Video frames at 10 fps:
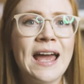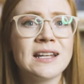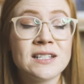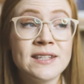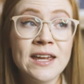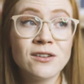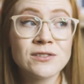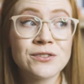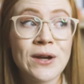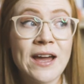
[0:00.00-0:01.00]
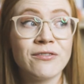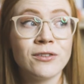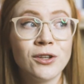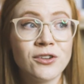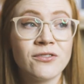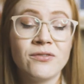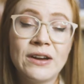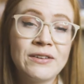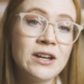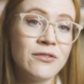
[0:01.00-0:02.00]
and they also have a lot of
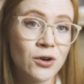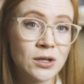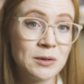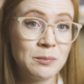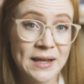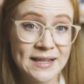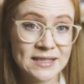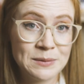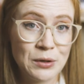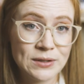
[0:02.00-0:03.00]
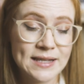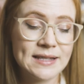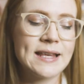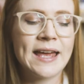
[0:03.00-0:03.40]
very affordable plastic boxes.